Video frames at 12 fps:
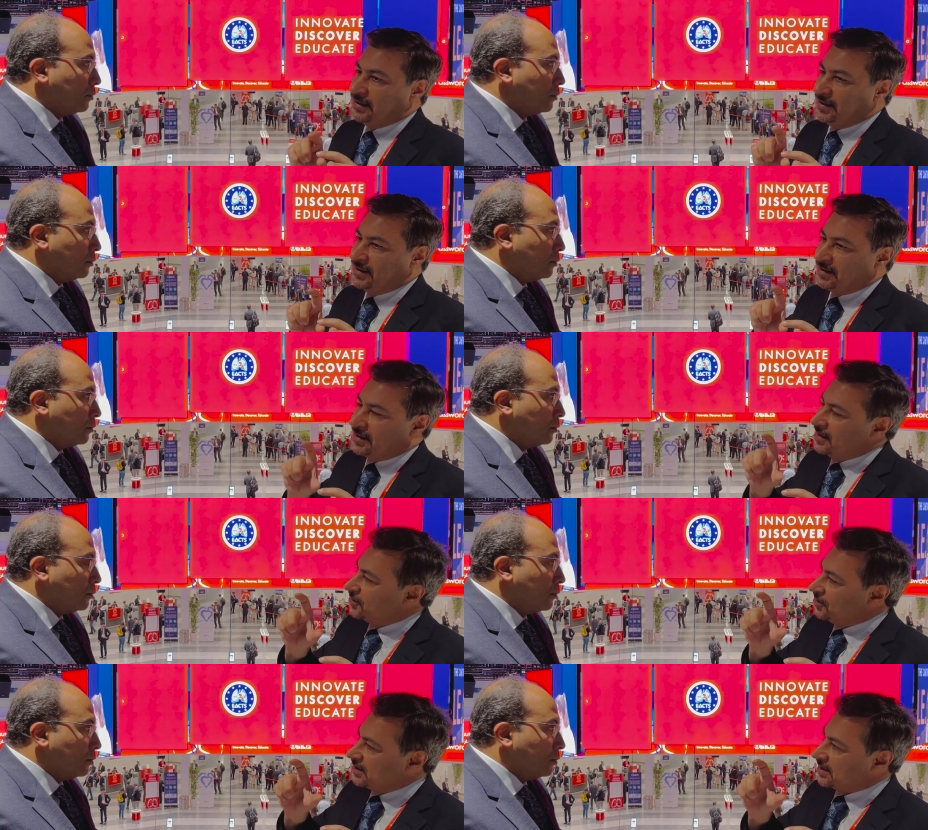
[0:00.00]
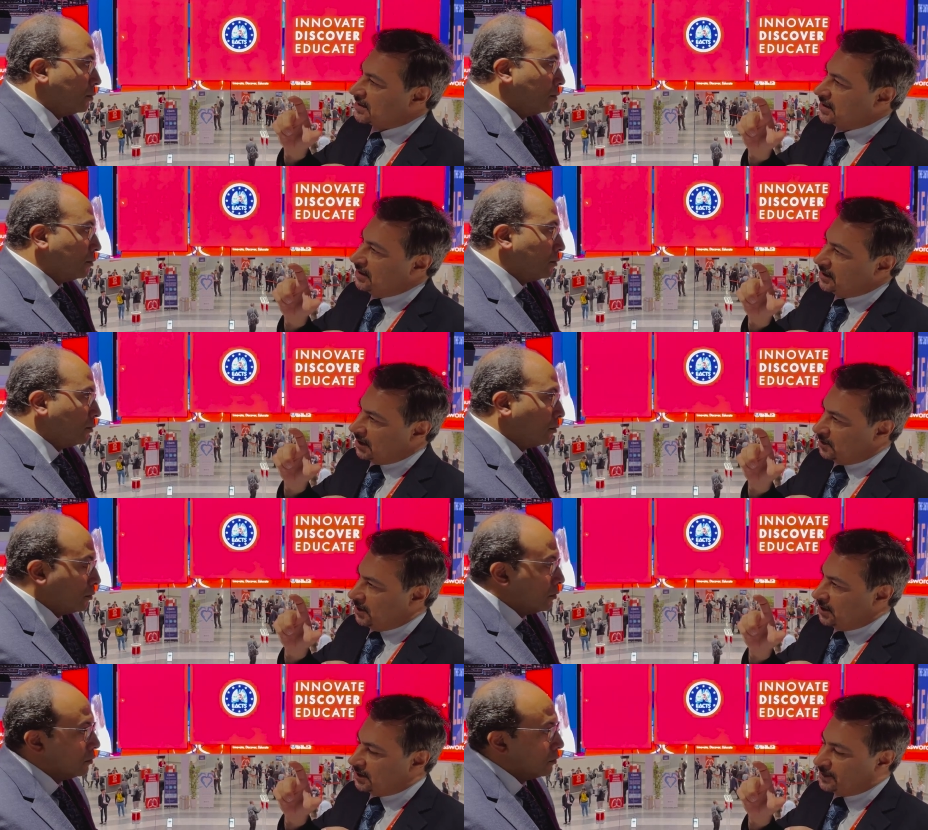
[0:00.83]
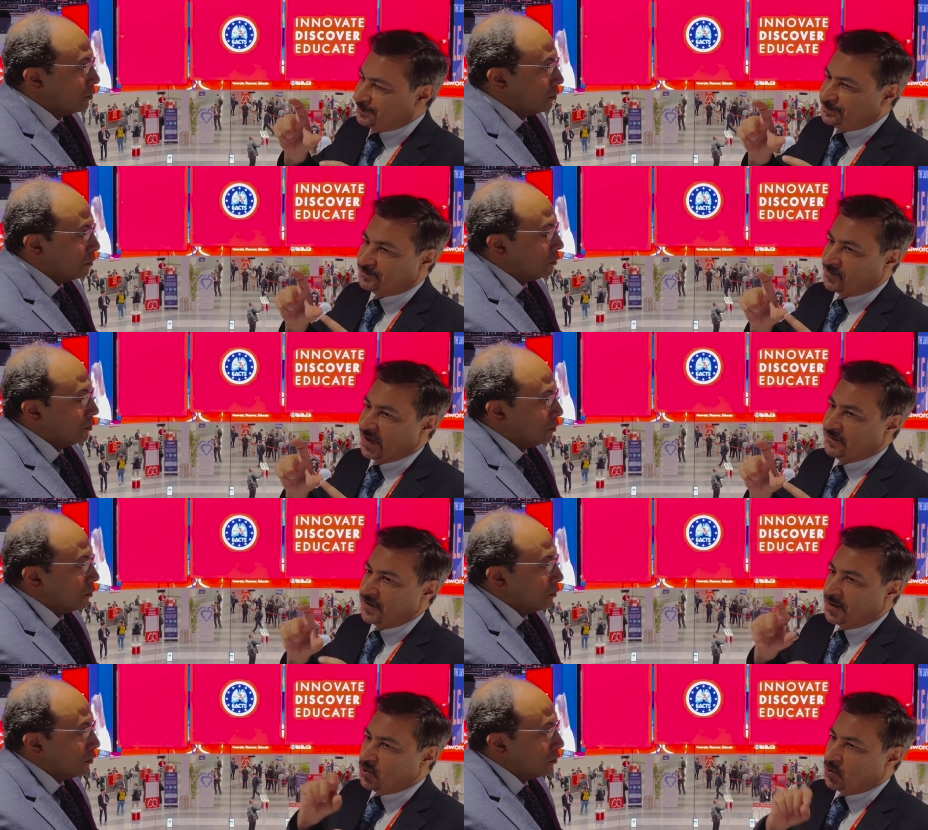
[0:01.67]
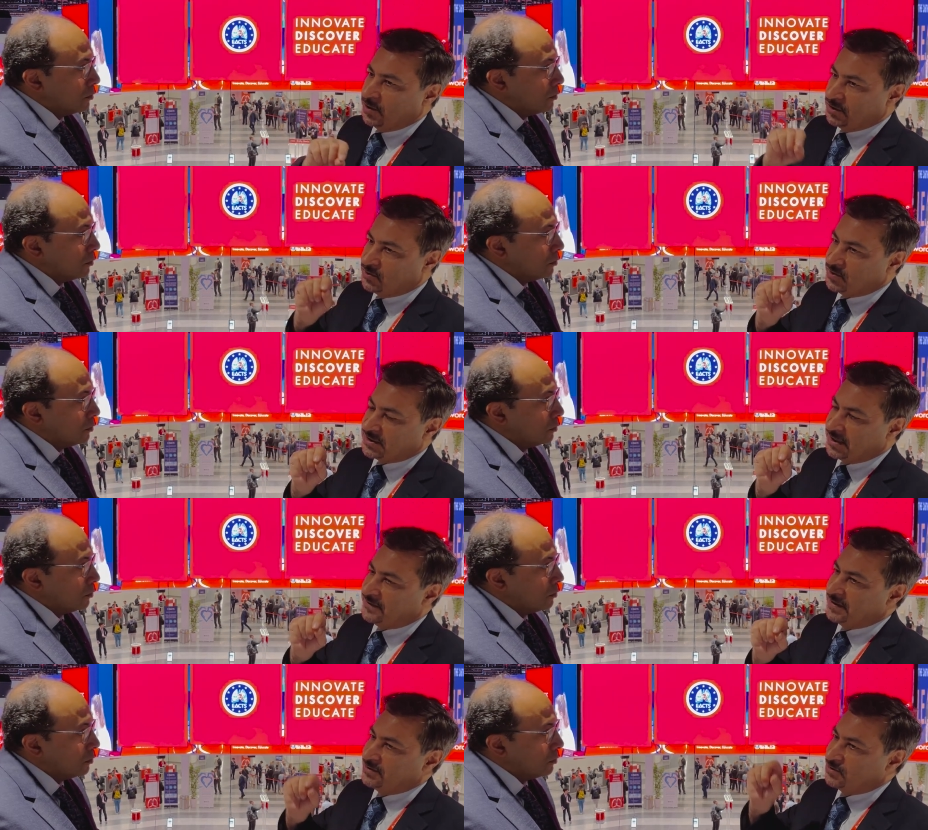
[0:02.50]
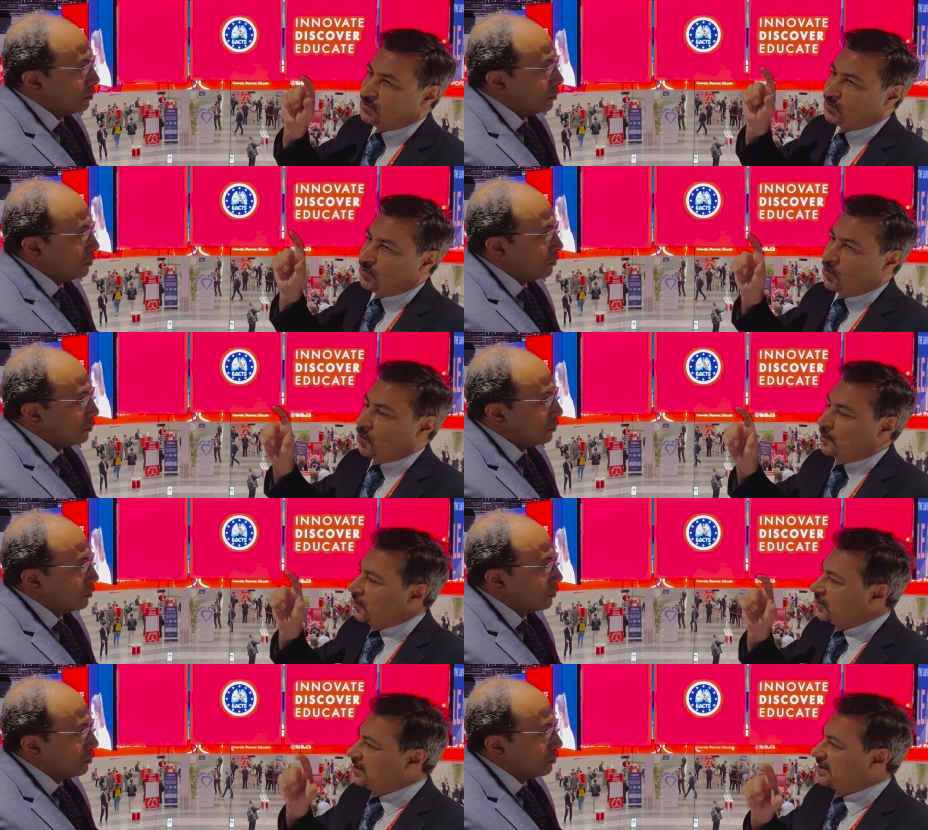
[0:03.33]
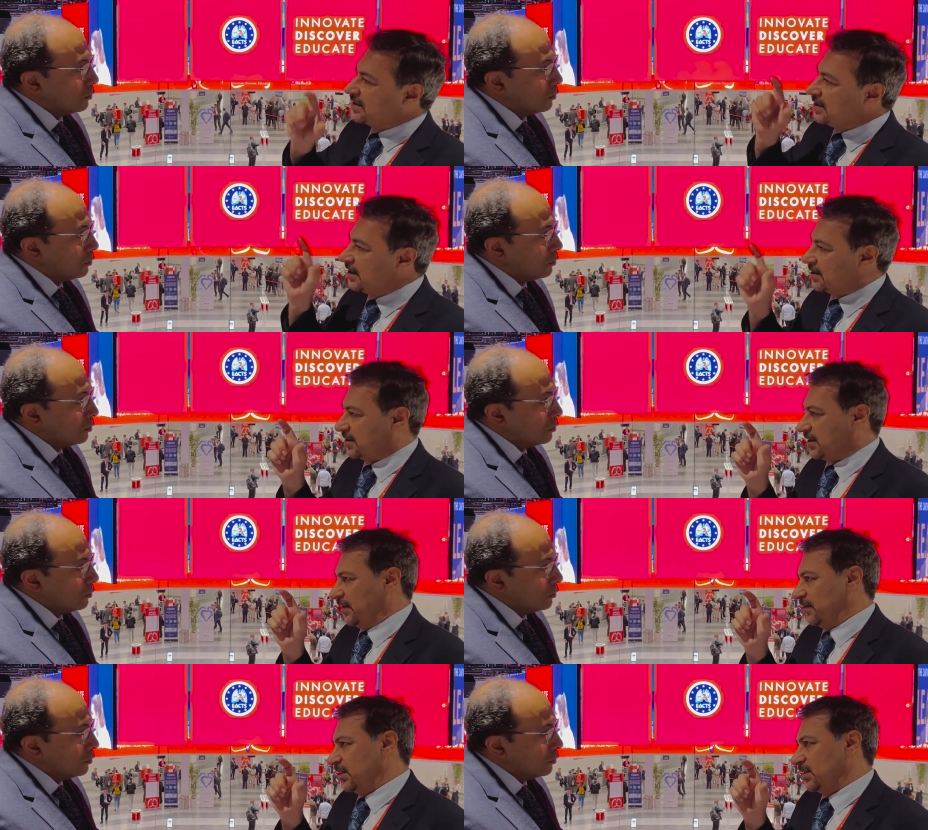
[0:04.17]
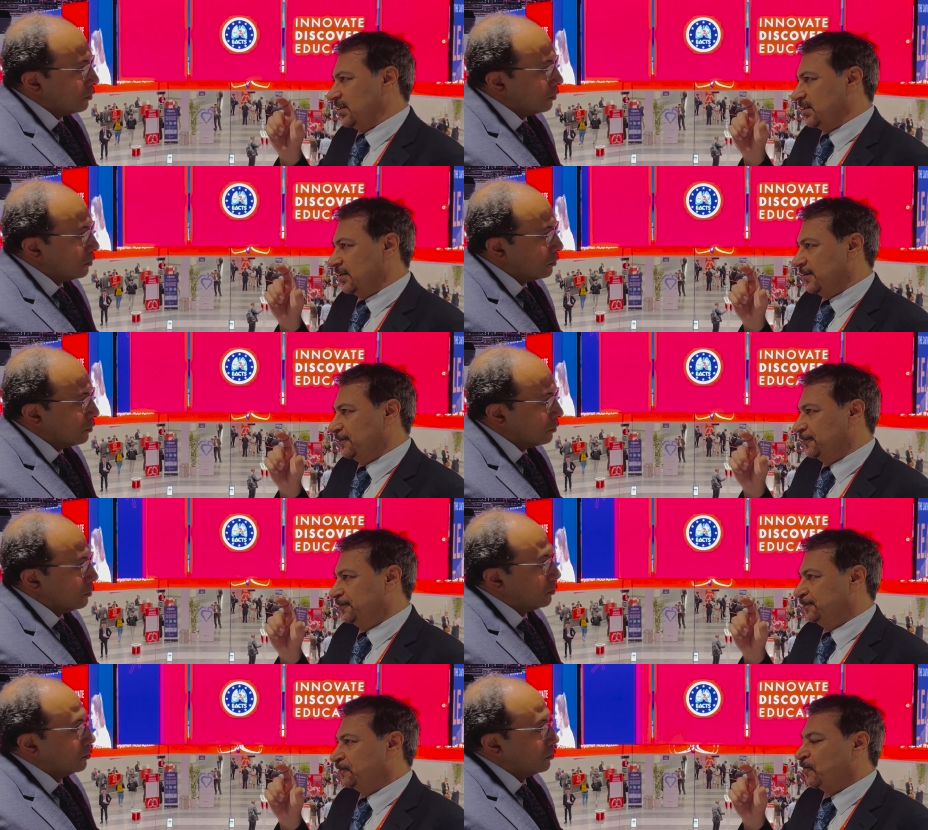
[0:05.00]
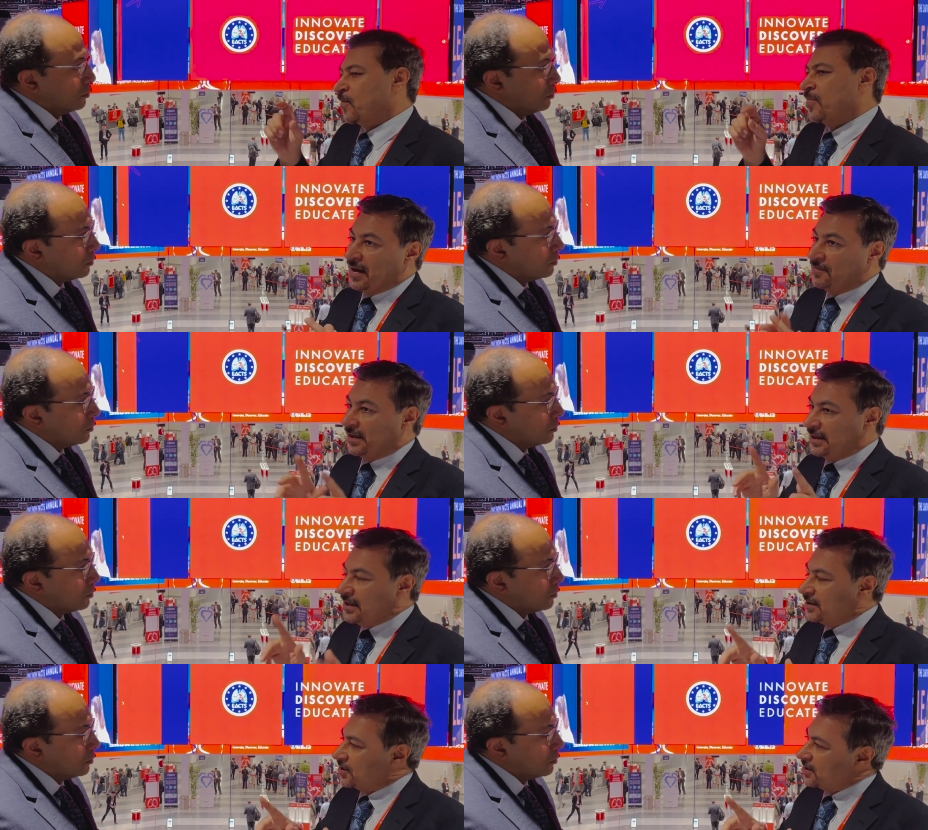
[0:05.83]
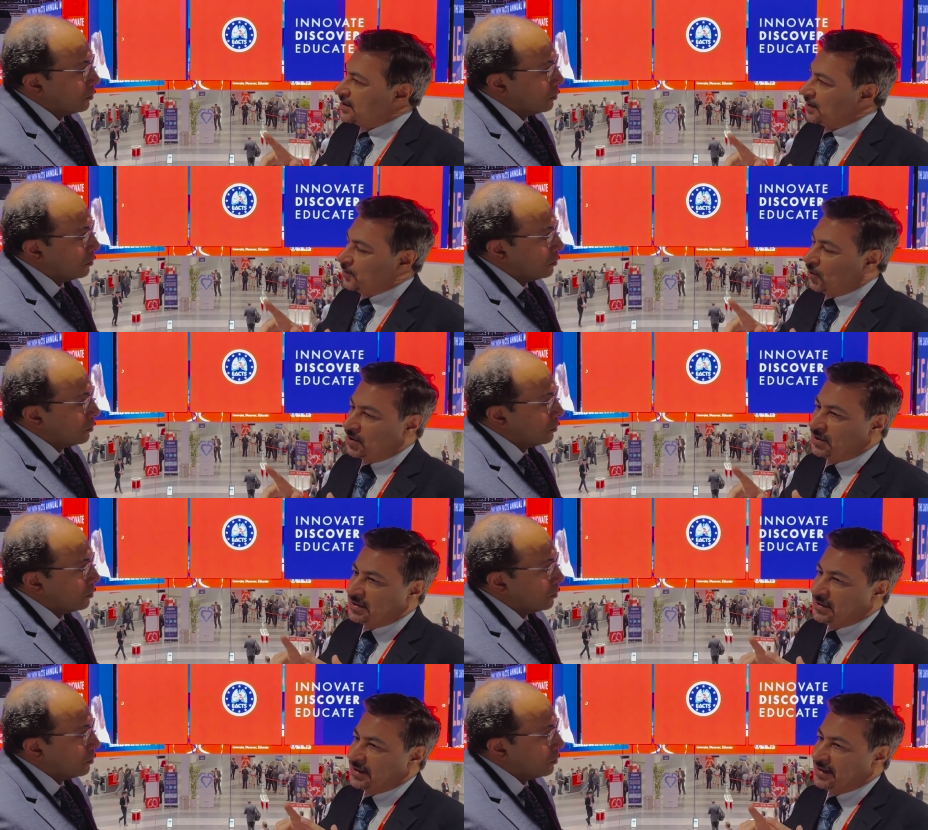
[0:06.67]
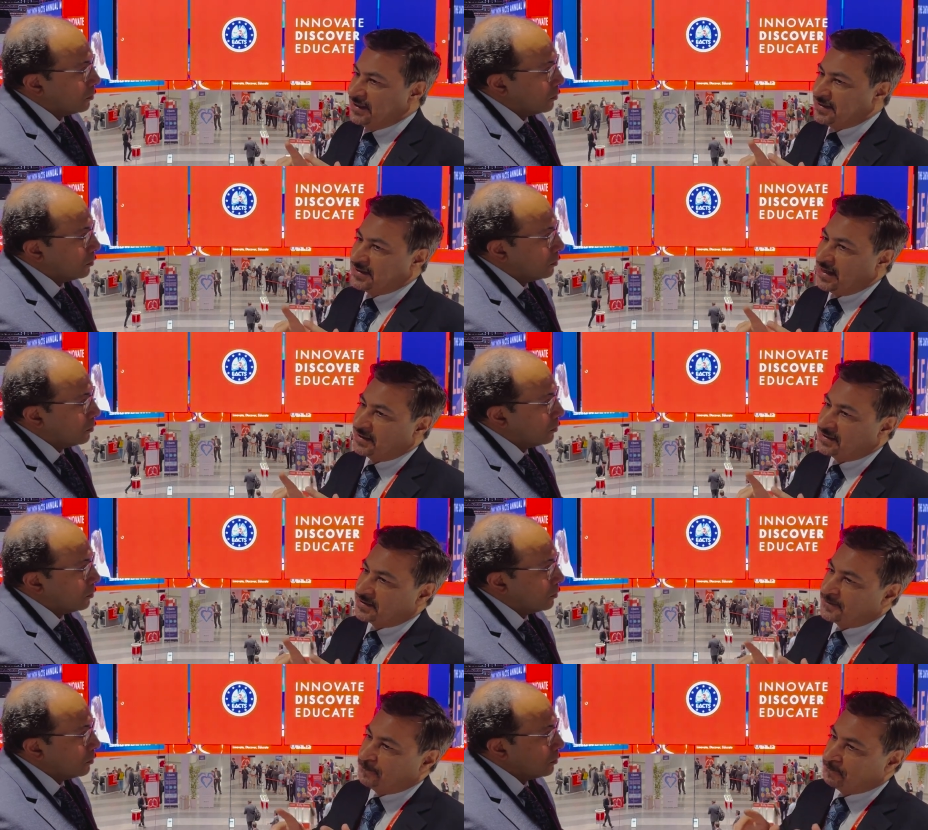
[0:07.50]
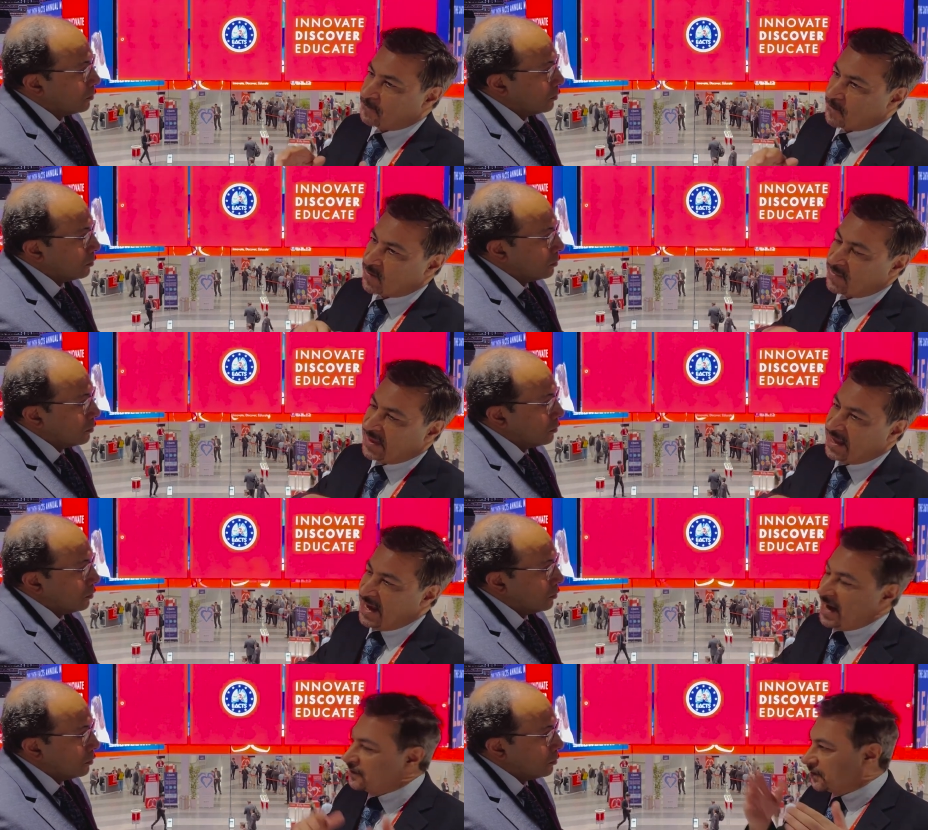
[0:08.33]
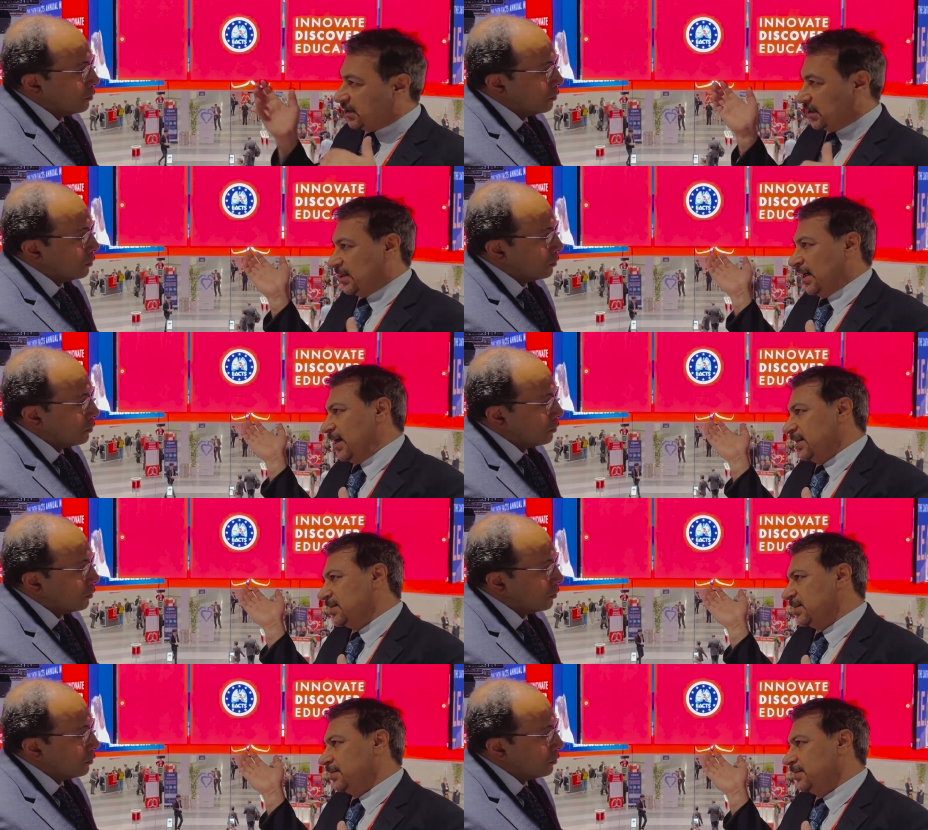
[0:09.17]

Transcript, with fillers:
Speaker 1: it increases a little bit from zero point two seven to zero point six seven. Mm. But the interesting point is that after that,